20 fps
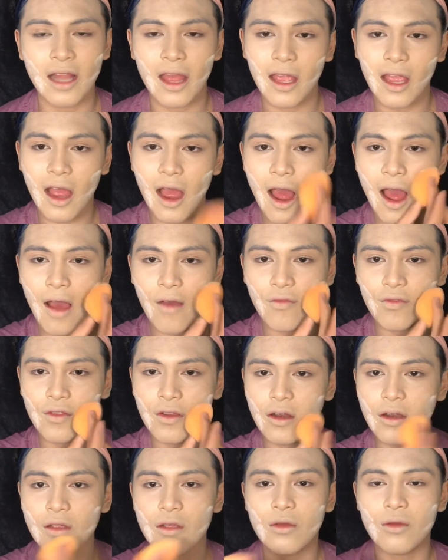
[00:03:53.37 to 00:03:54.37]
Like
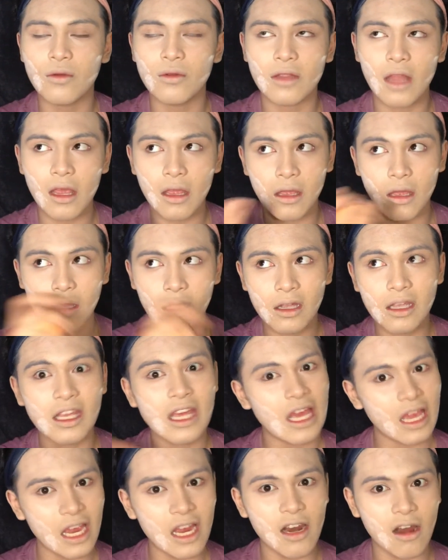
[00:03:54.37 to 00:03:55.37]
after you like
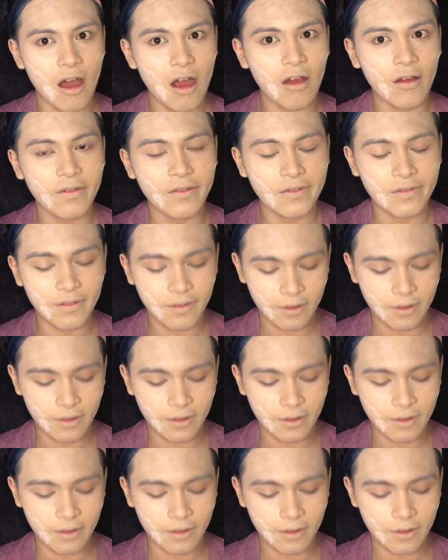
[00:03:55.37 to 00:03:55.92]
kick it off,